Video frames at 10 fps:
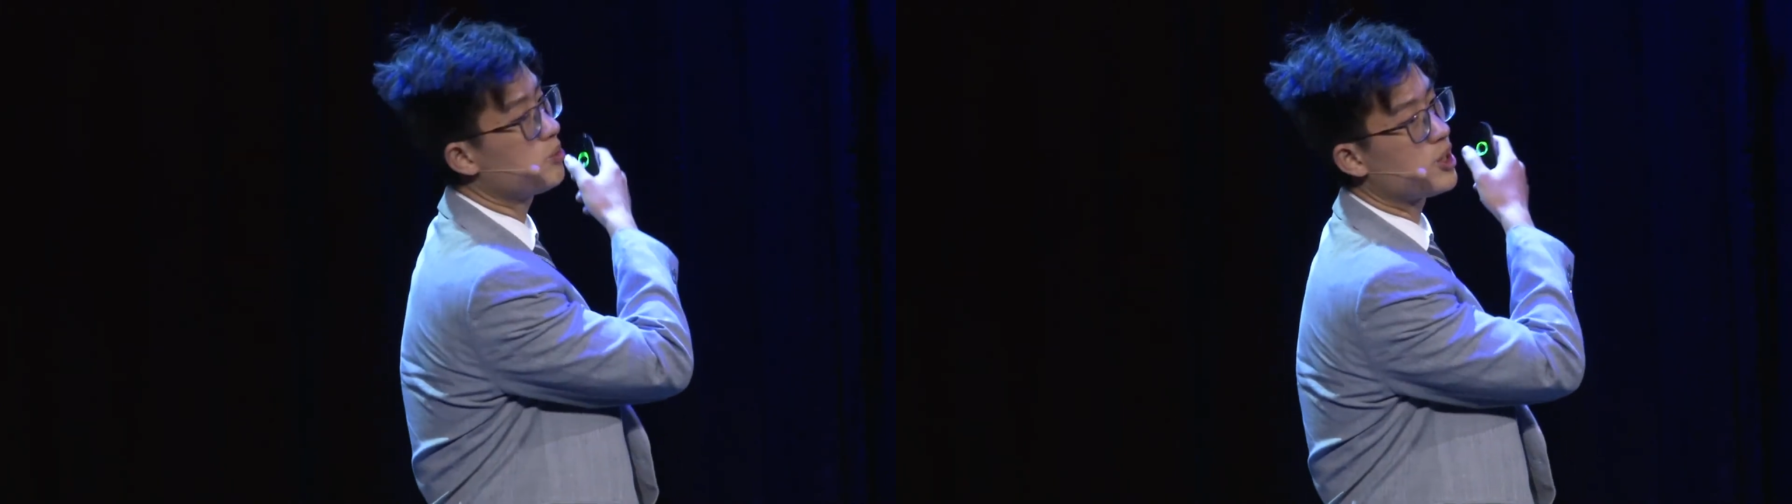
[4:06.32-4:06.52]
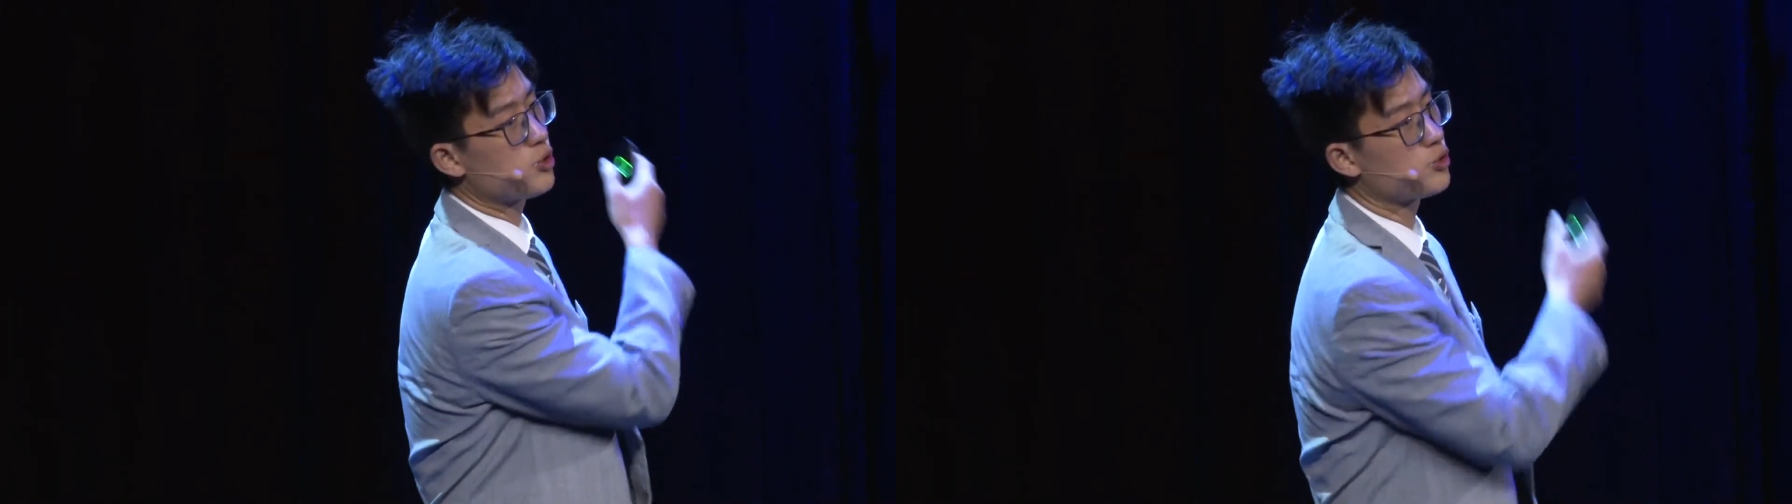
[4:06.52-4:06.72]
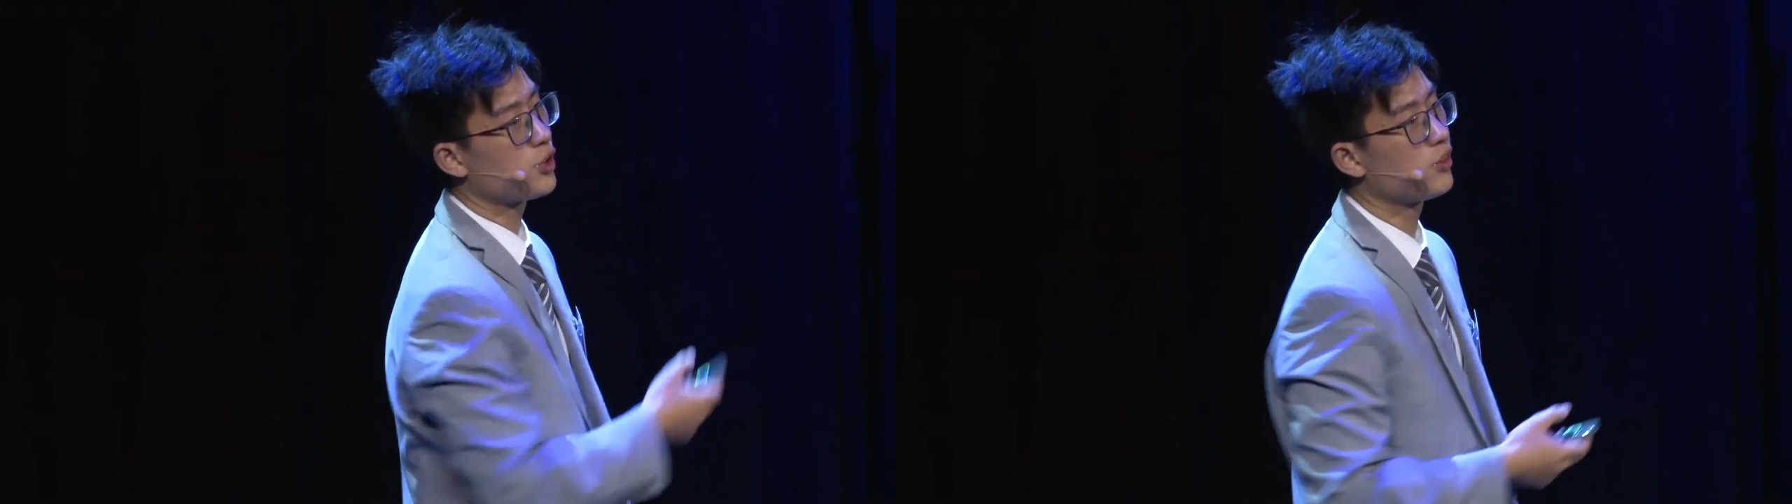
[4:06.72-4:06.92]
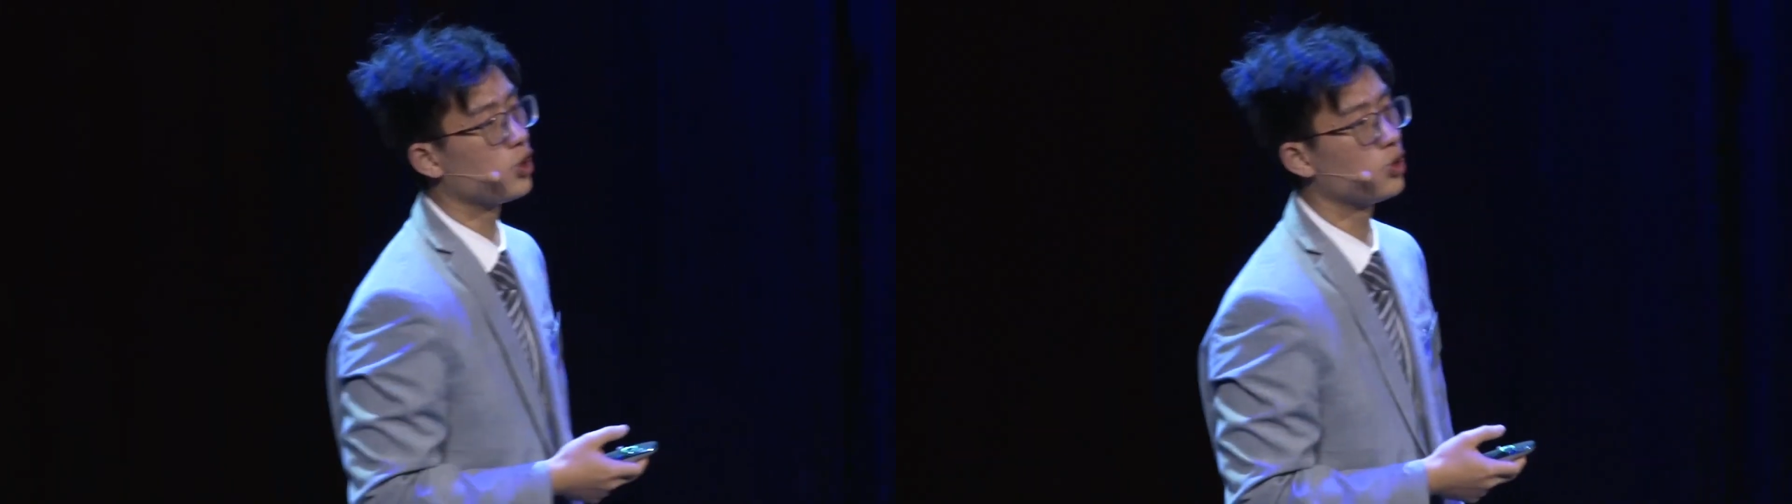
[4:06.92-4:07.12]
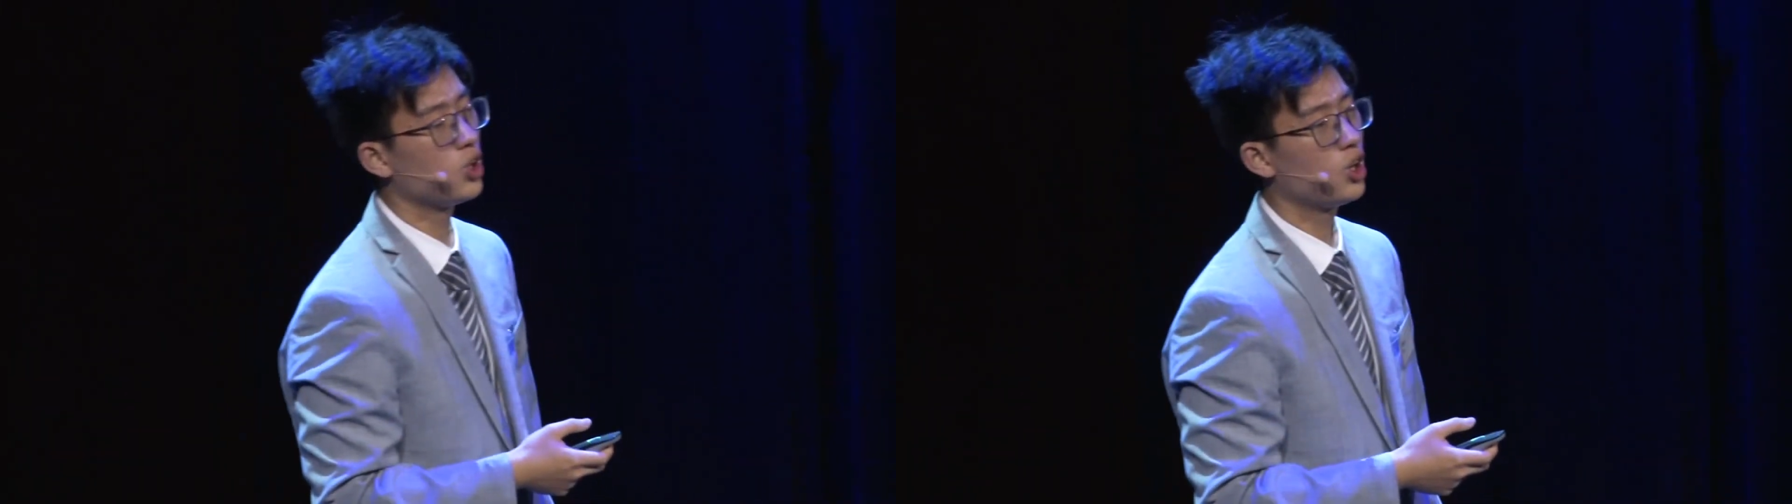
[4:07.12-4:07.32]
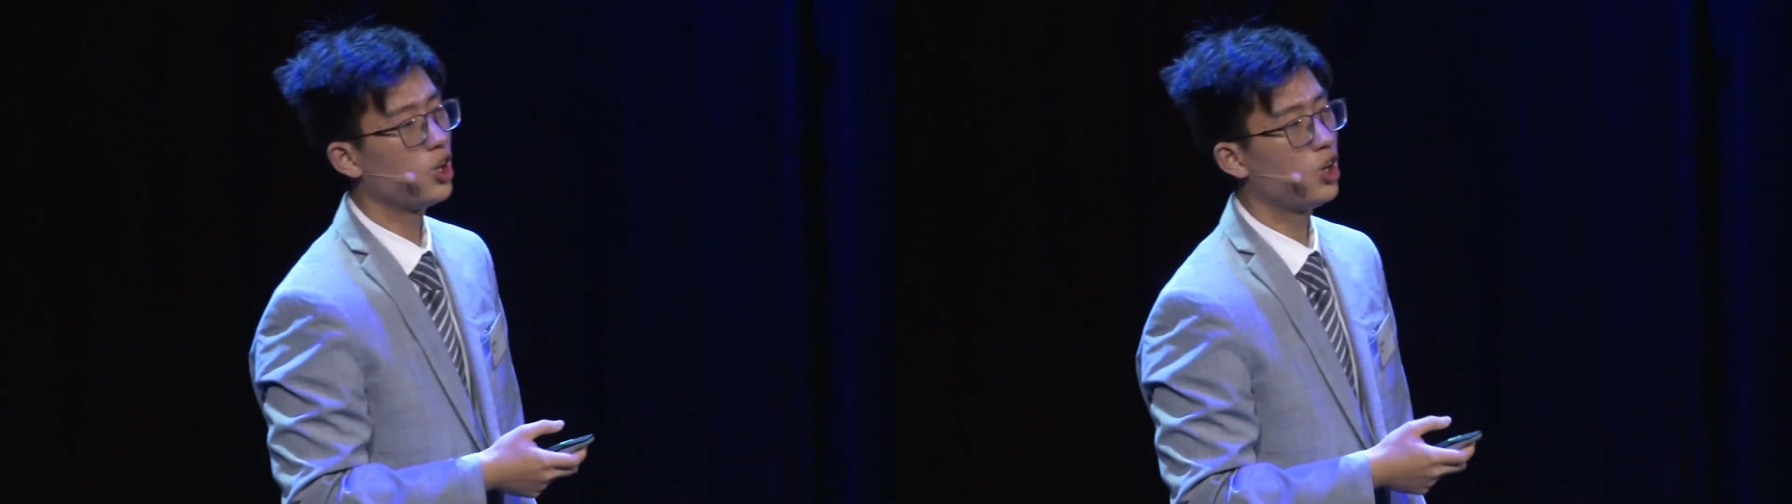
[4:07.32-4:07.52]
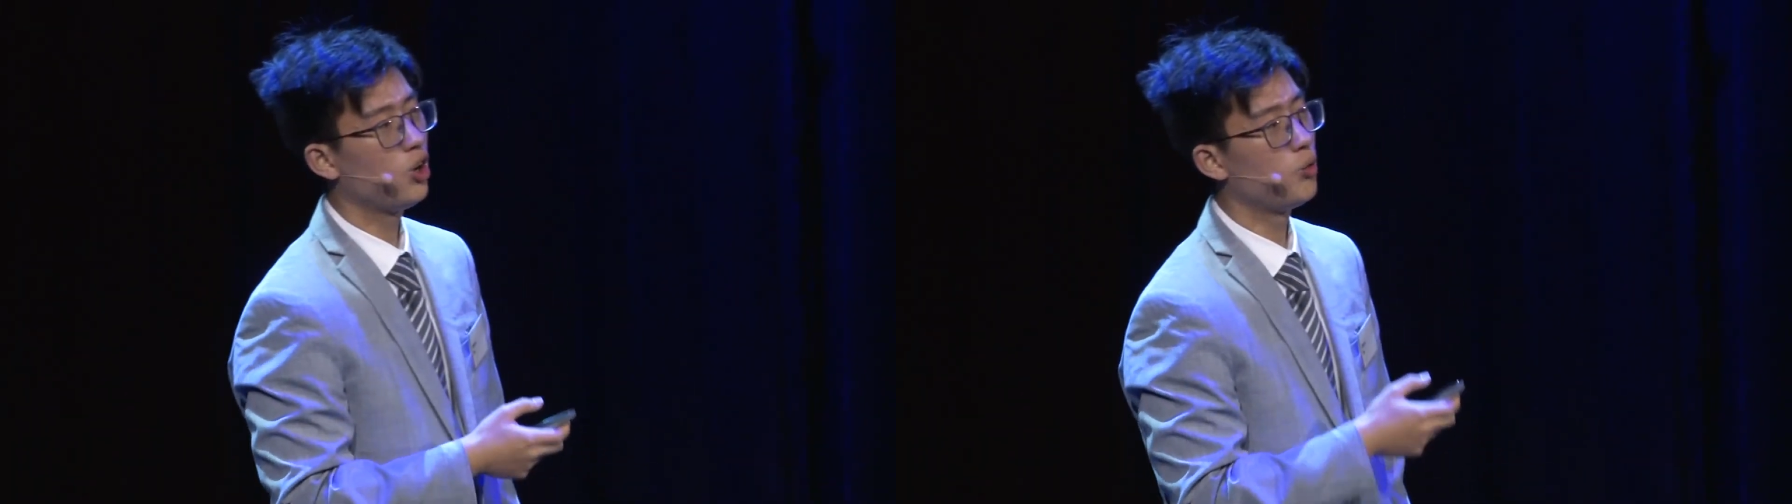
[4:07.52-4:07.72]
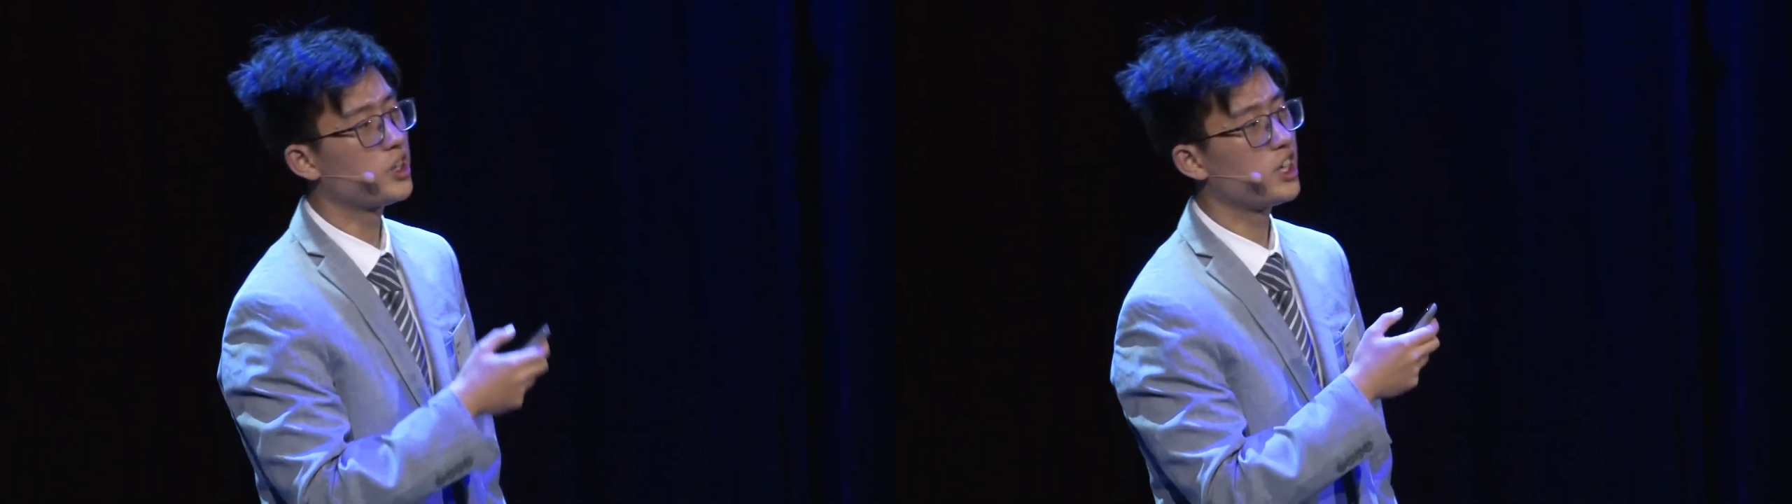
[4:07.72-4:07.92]
image retrieval.
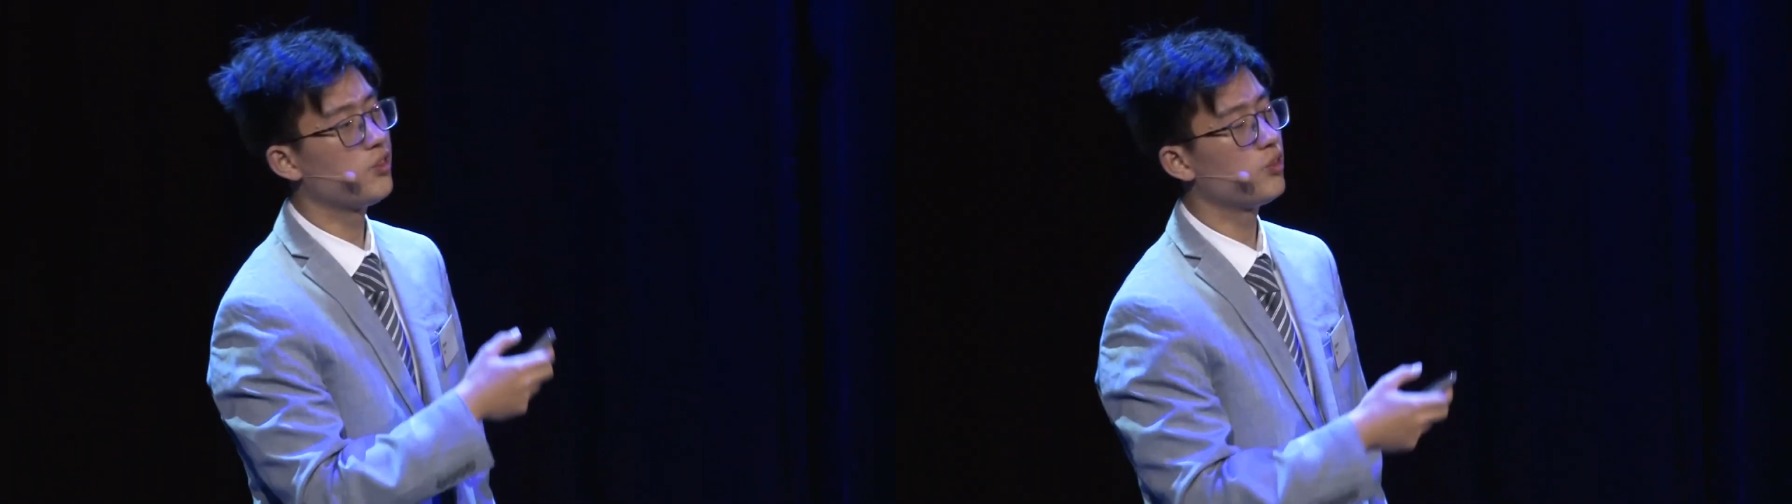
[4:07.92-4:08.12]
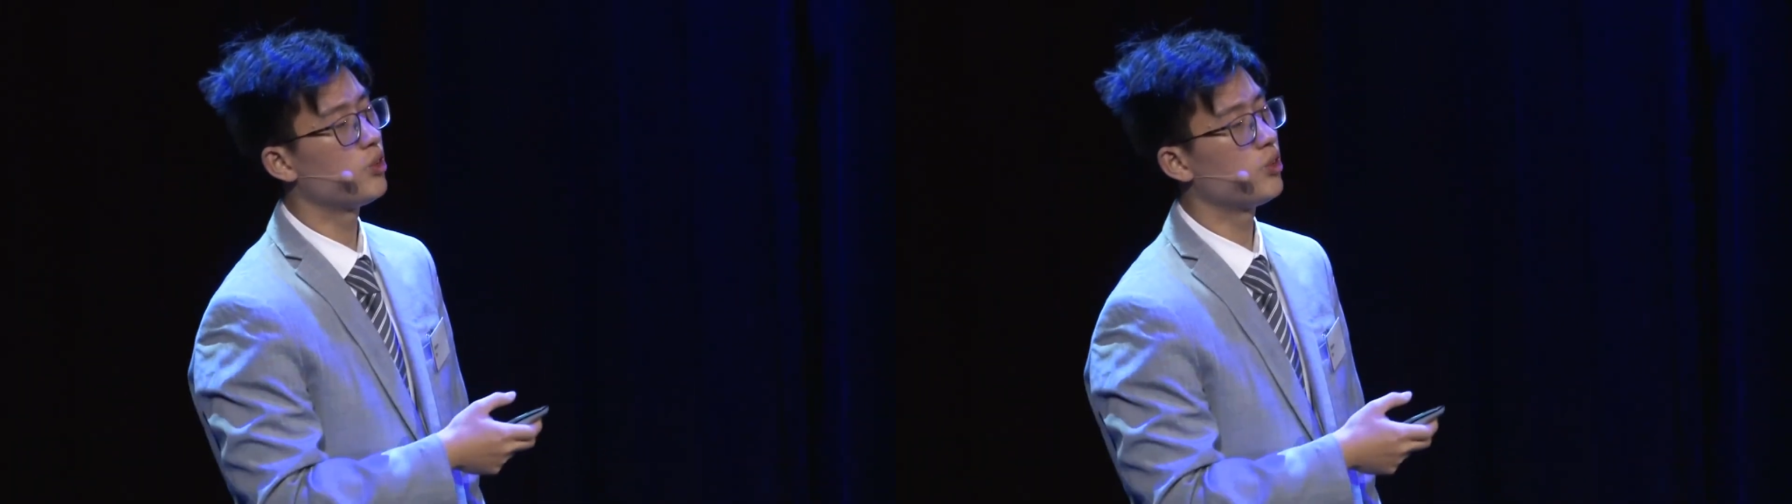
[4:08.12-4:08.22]
We give,